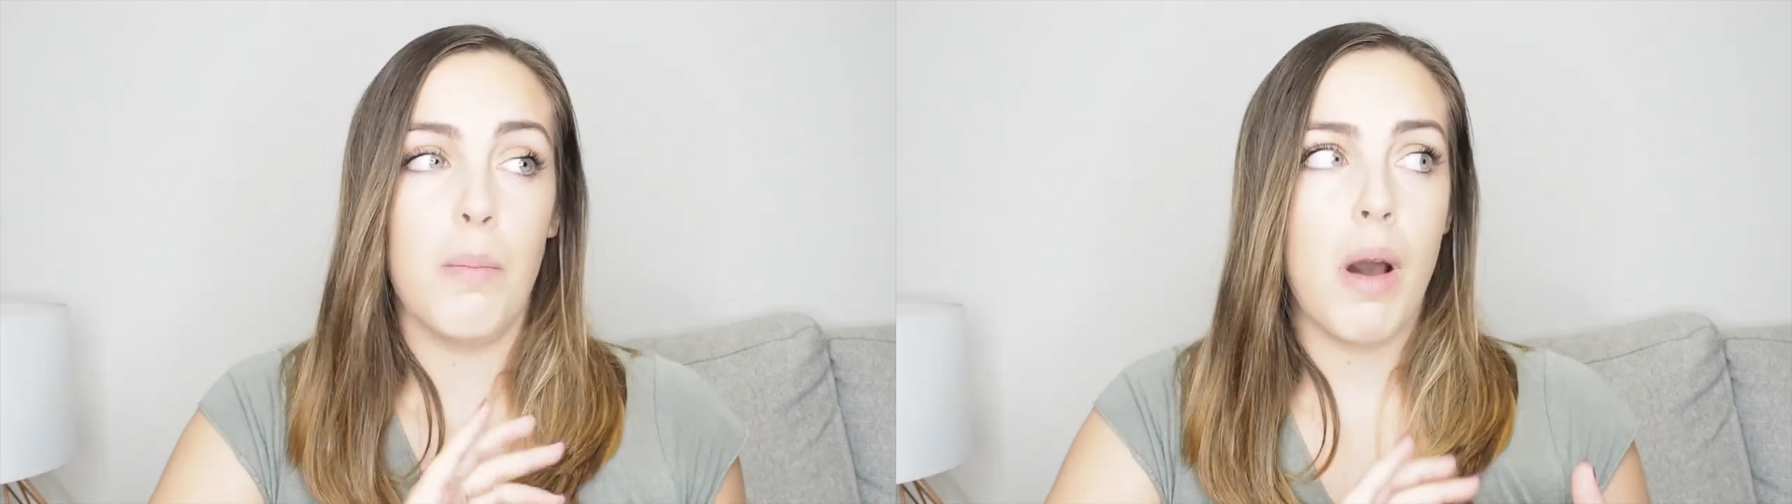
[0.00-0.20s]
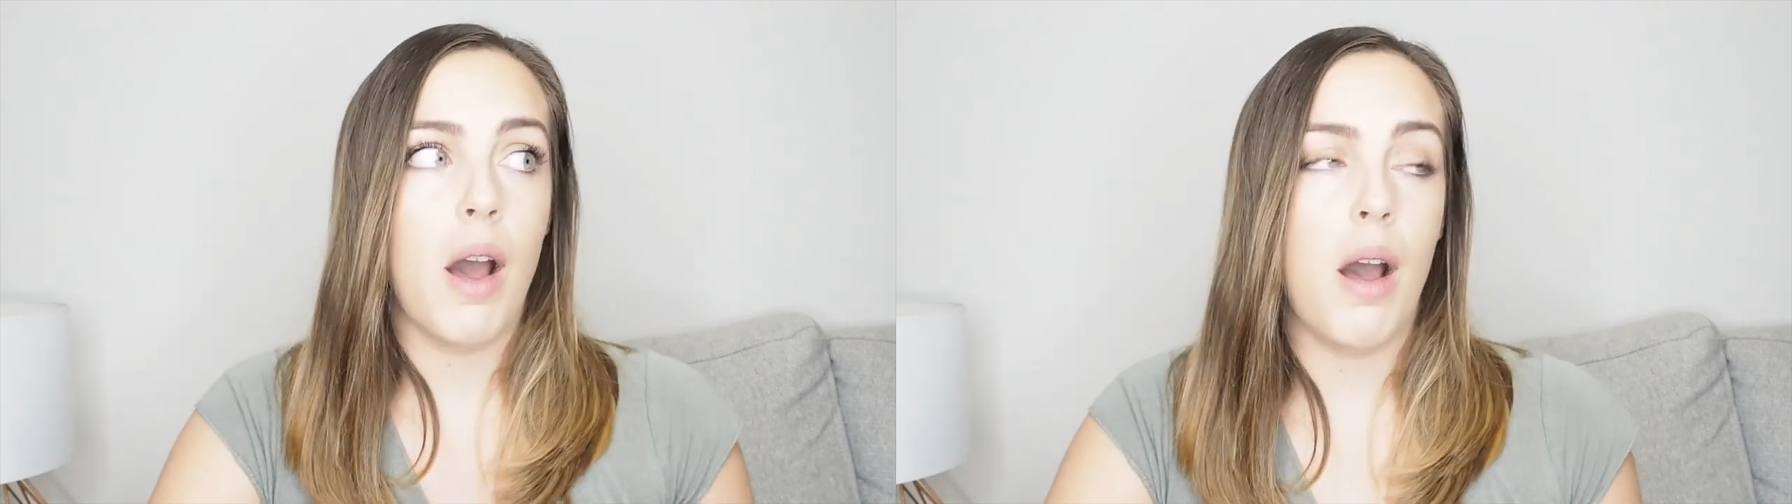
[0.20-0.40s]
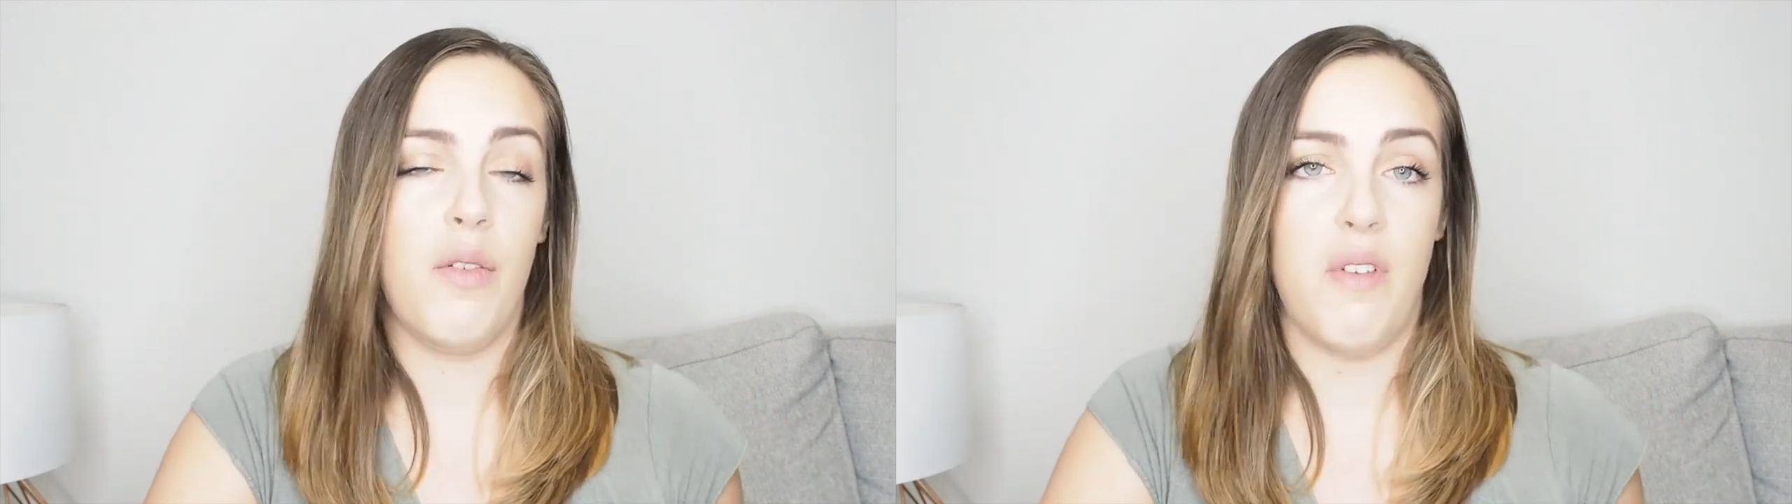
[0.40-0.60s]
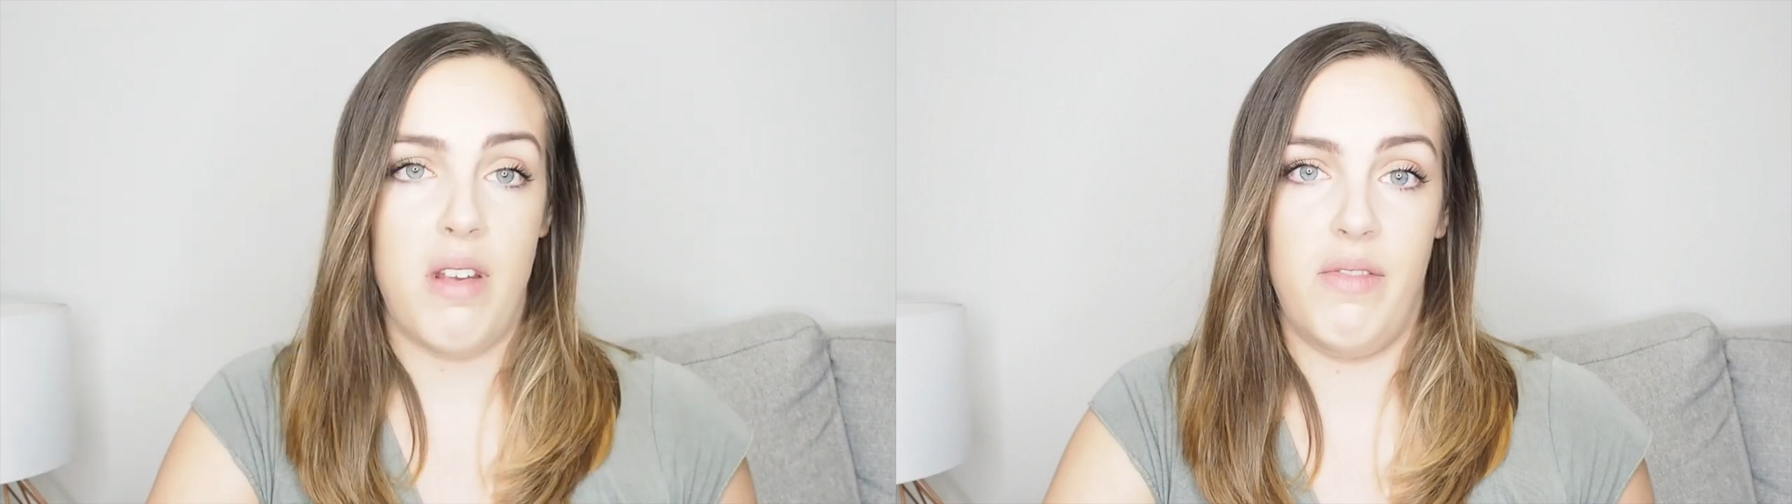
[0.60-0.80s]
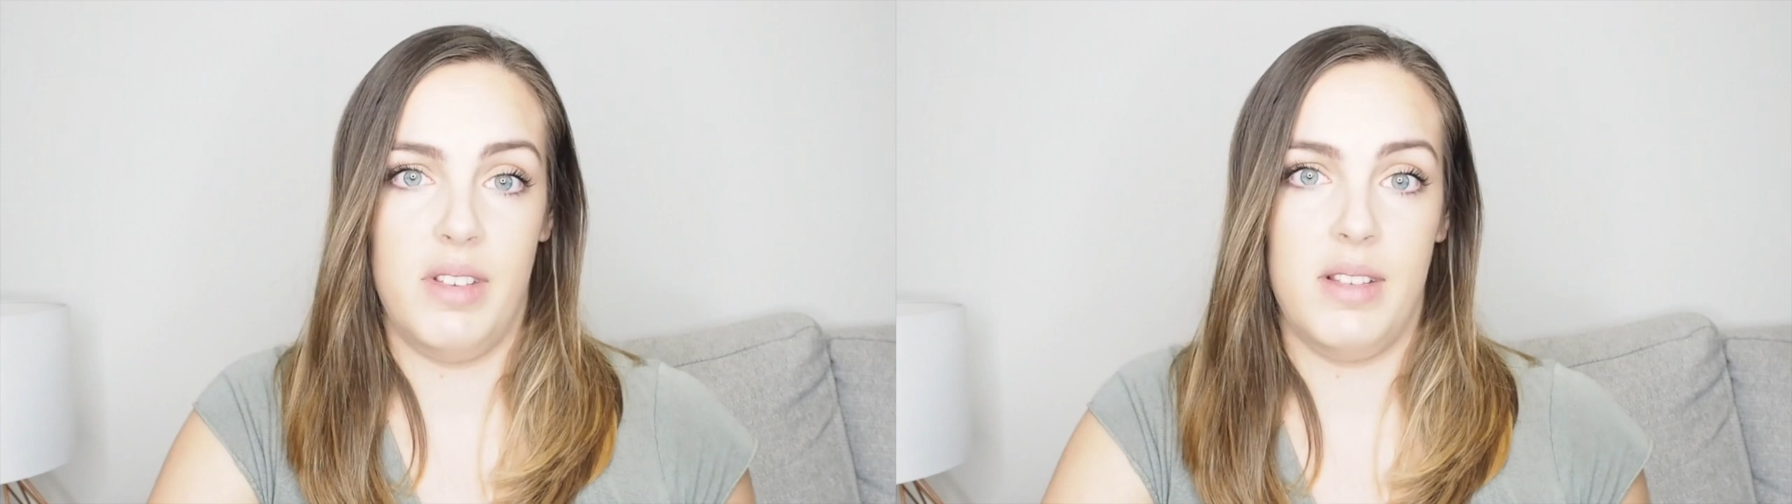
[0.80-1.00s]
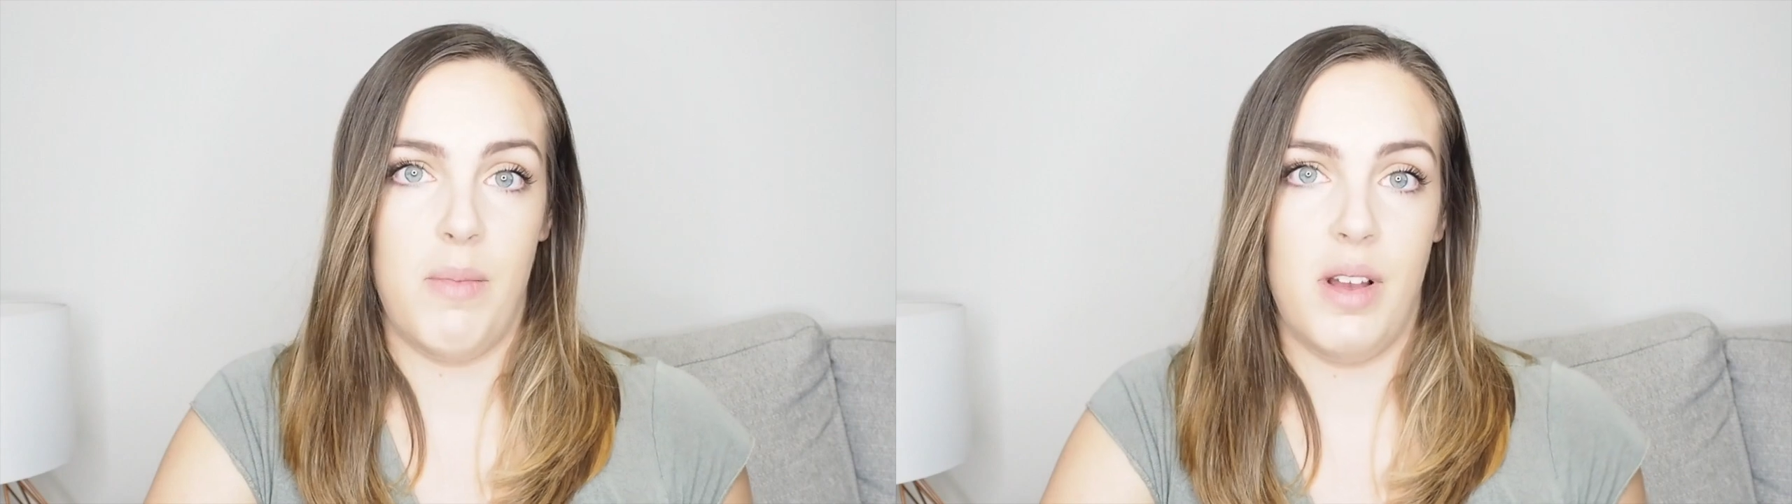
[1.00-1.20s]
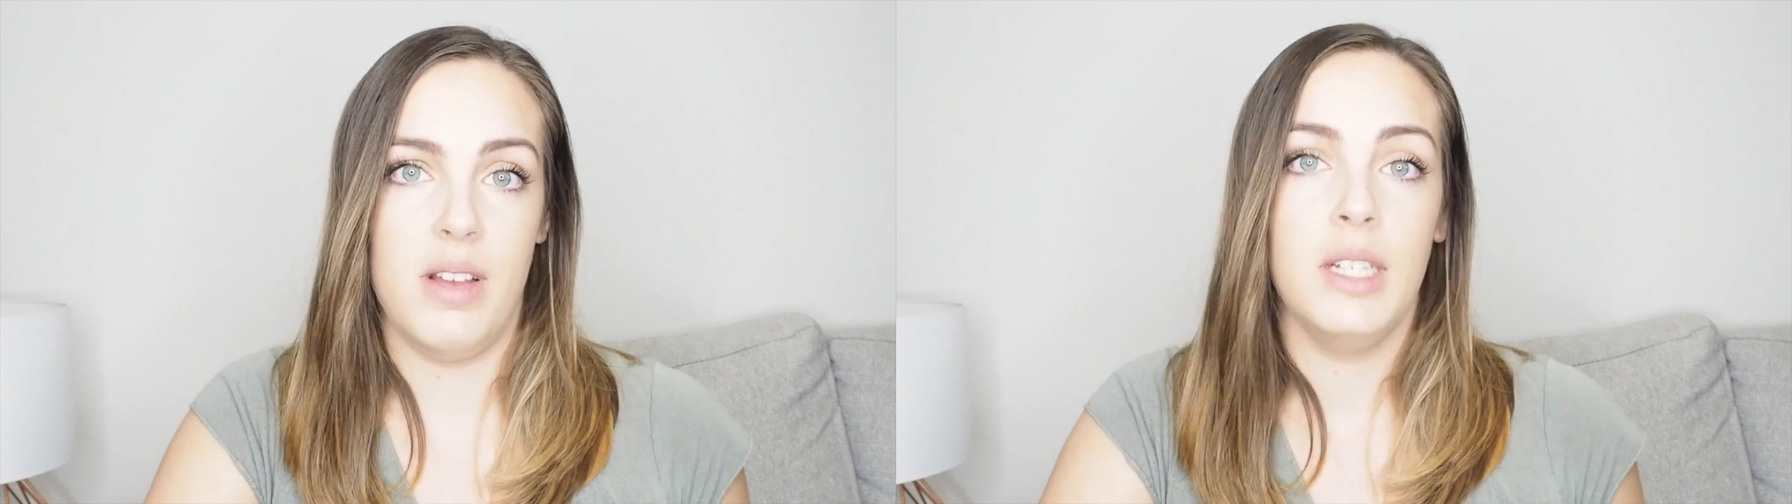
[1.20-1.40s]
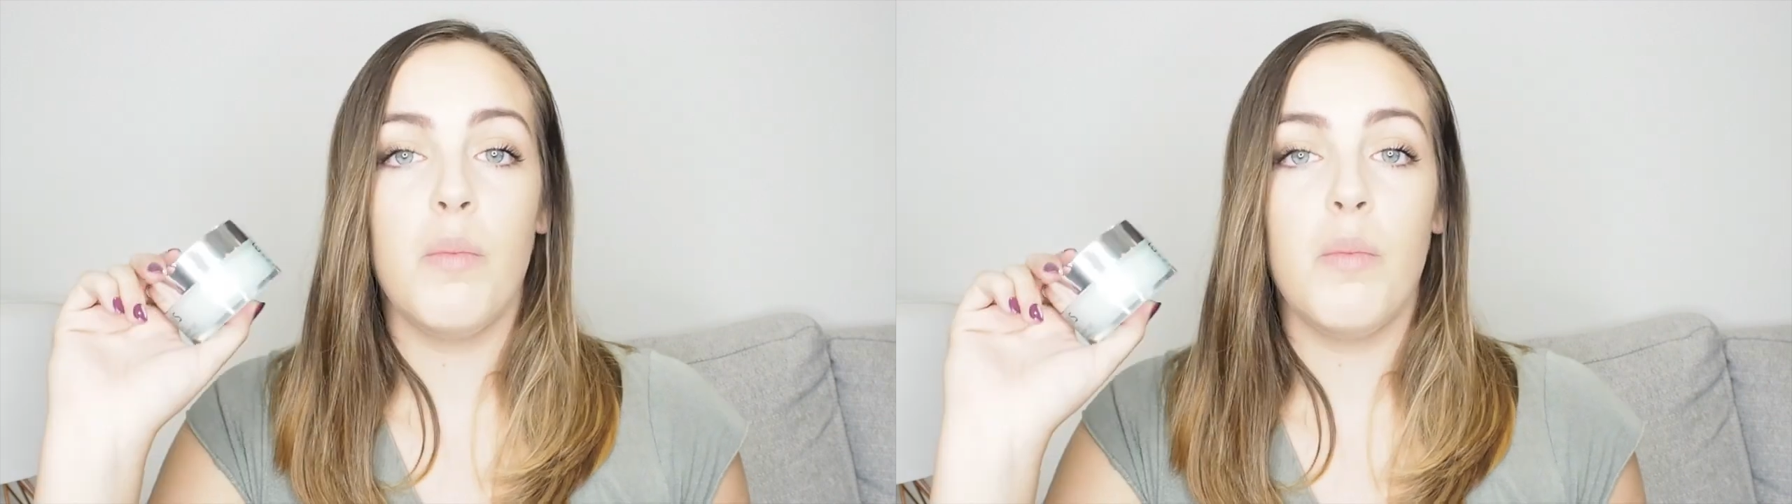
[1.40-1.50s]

perfect for summer,